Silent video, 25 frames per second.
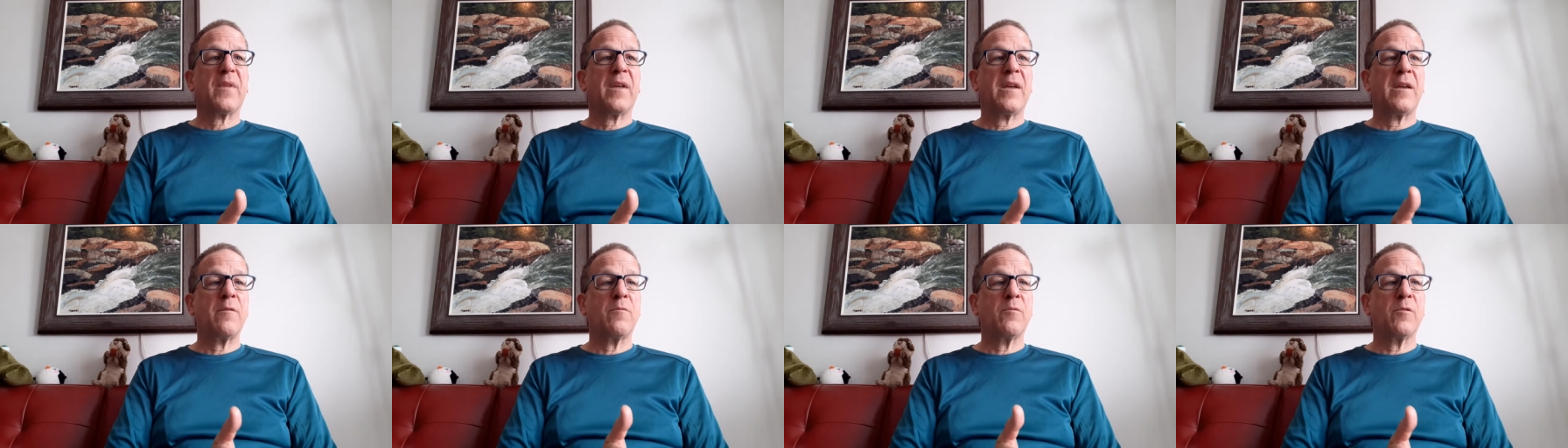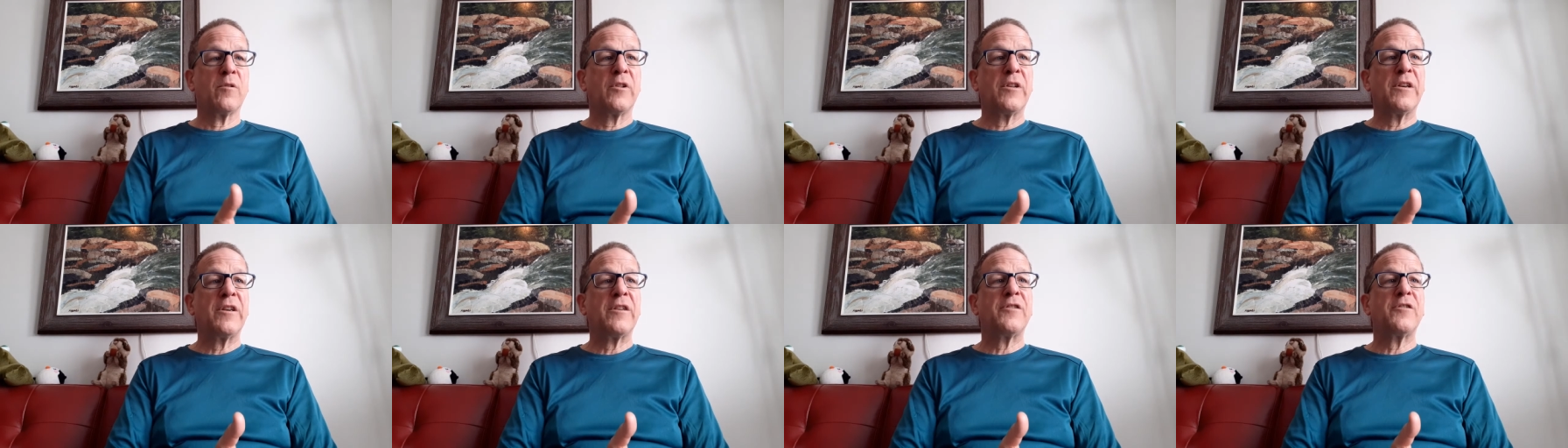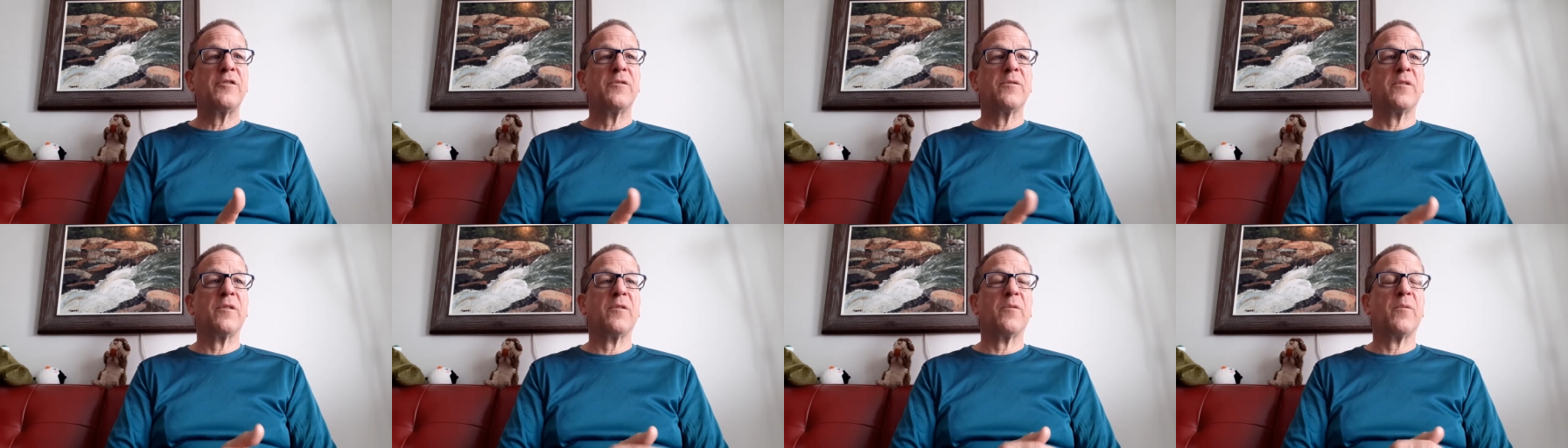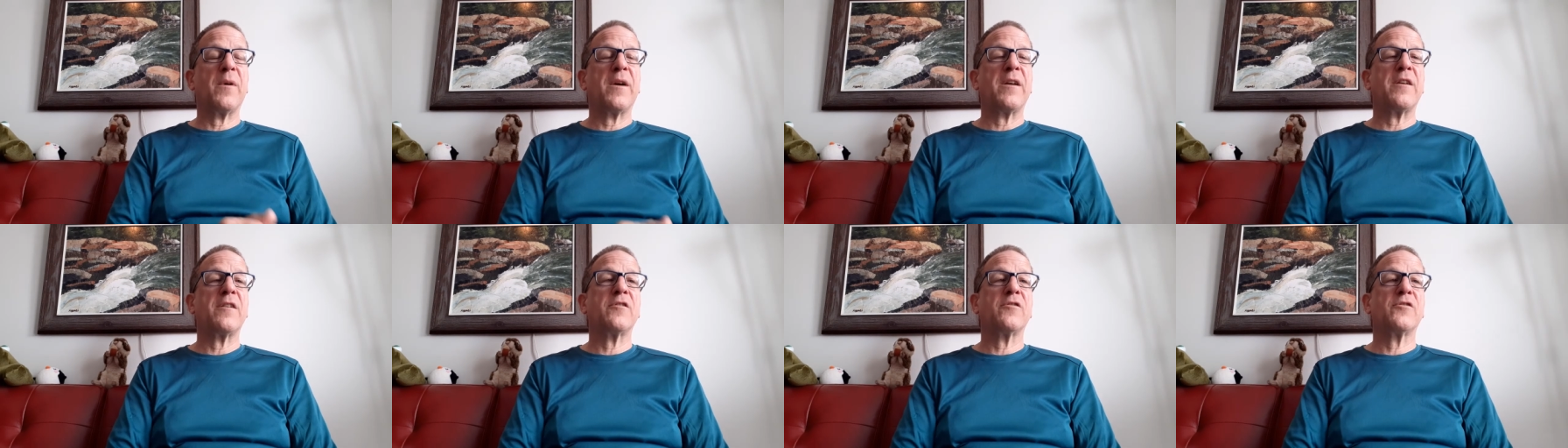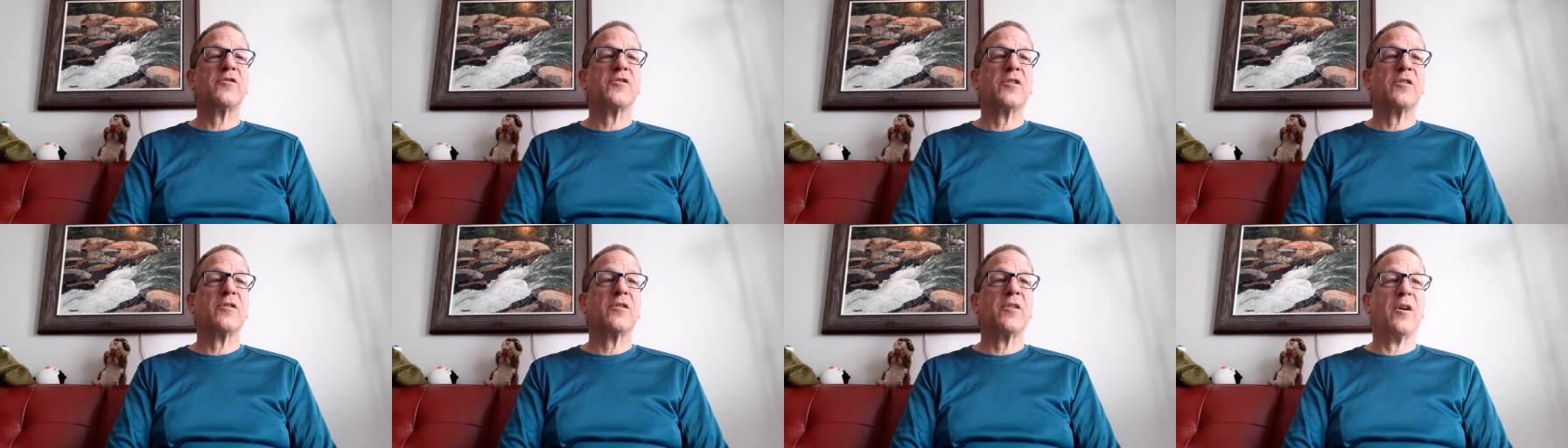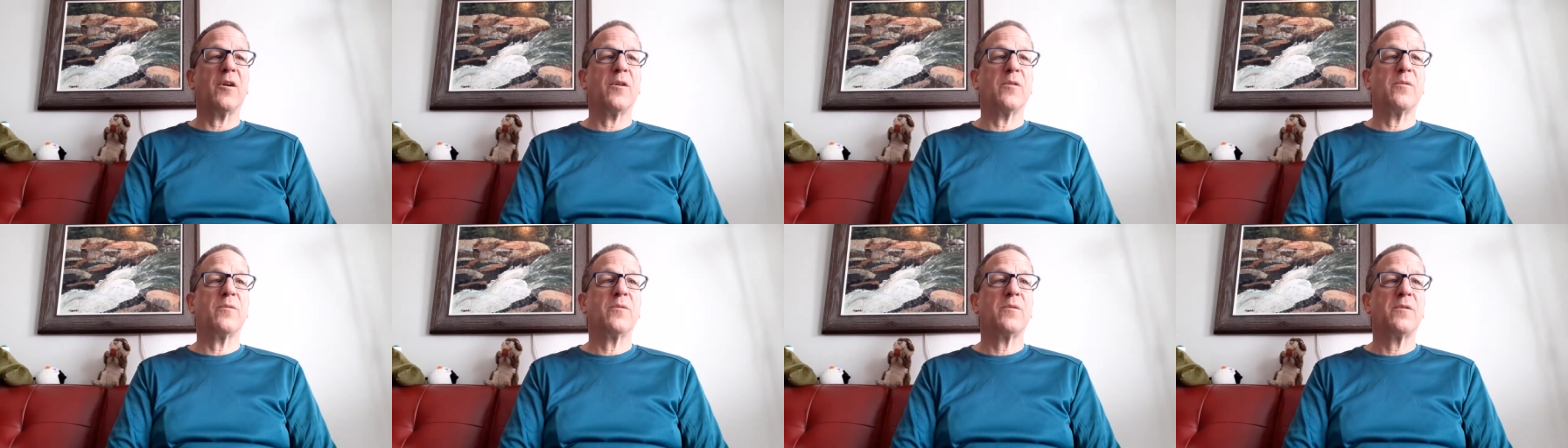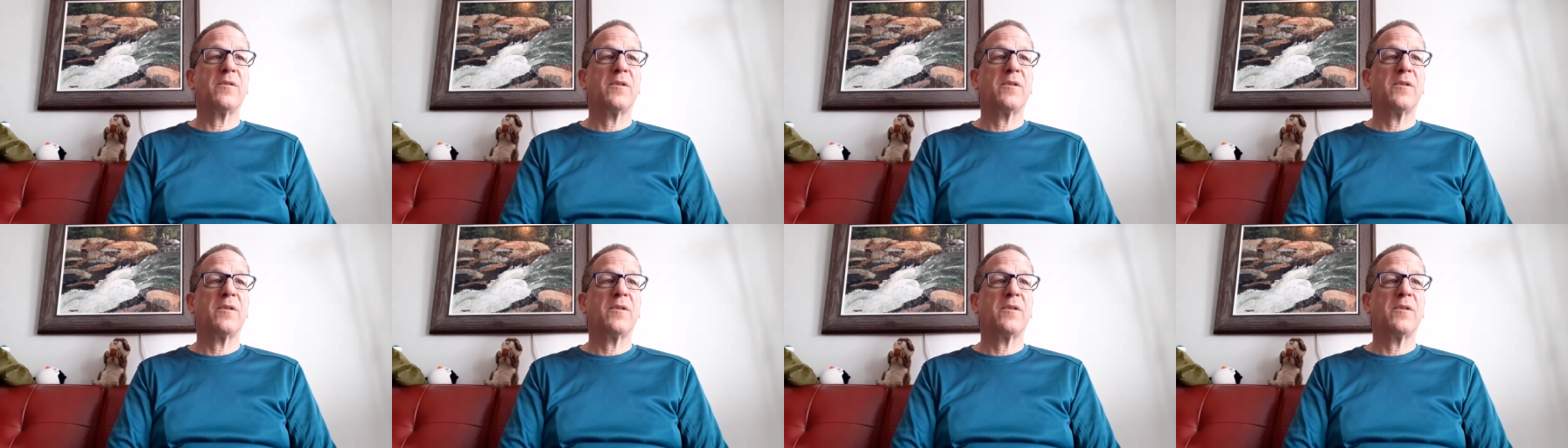He will lead you in the way you should go.